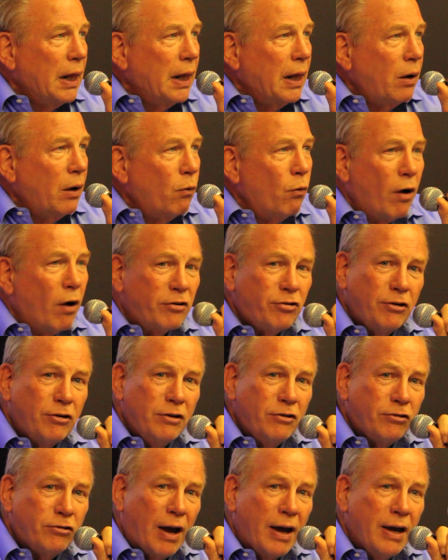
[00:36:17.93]
Russian
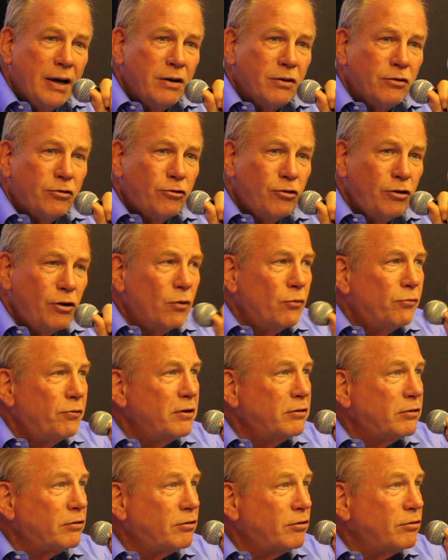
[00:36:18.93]
scientists,
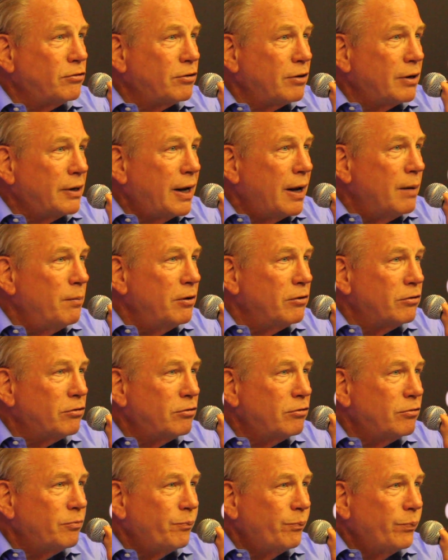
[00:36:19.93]
geophysicists and
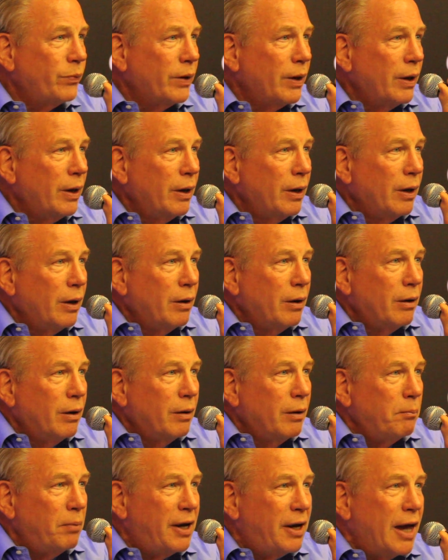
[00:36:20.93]
chemists,
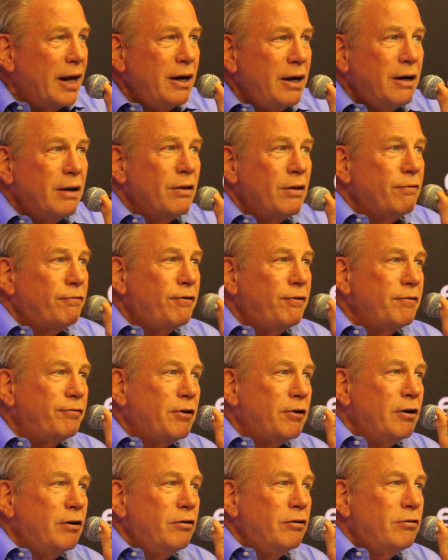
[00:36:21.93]
beginning in the
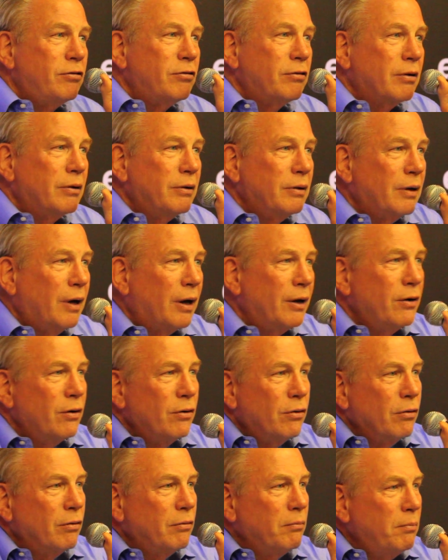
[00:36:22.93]
50s
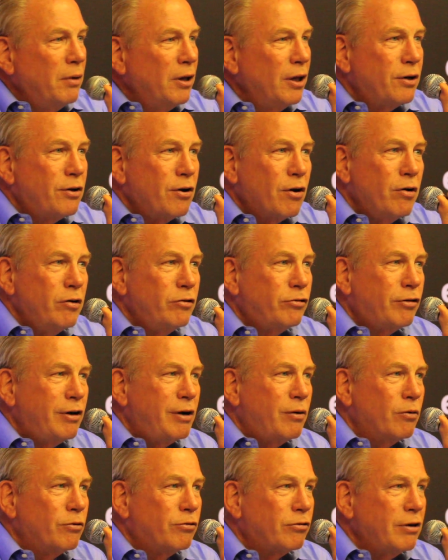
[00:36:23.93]
under military
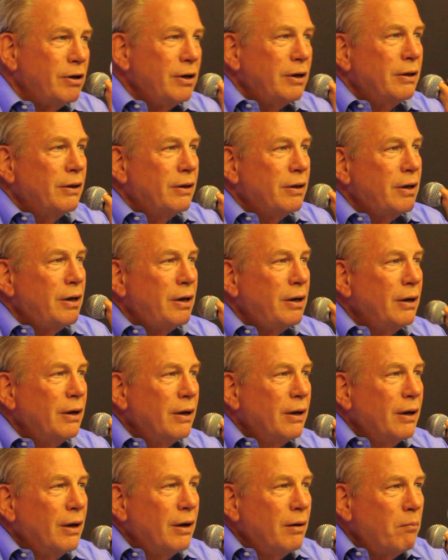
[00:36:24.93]
secrecy in the
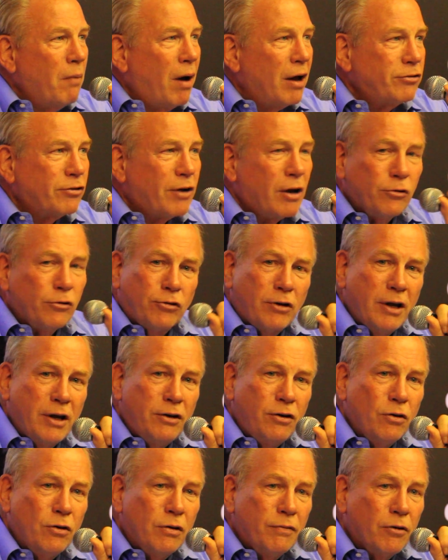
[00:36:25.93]
Moscow State
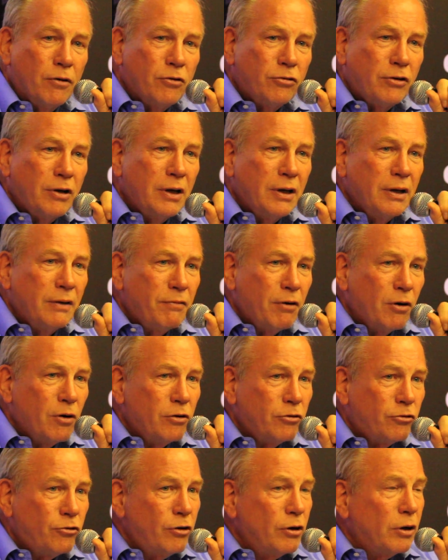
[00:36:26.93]
University and various
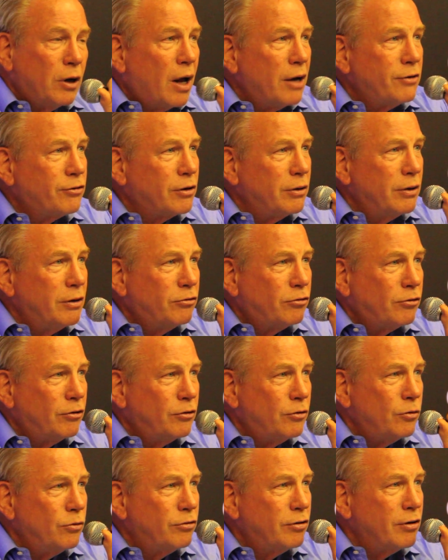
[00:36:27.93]
geological
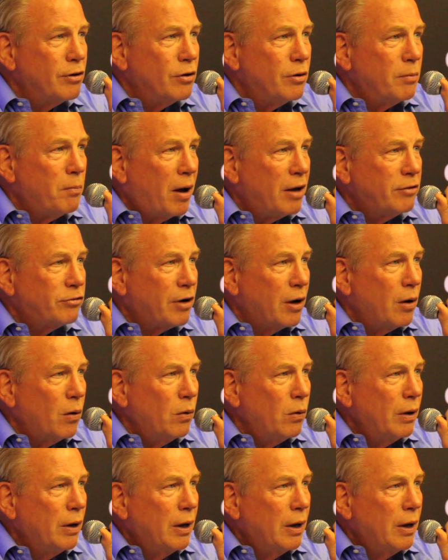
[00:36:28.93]
institutes here in Moscow,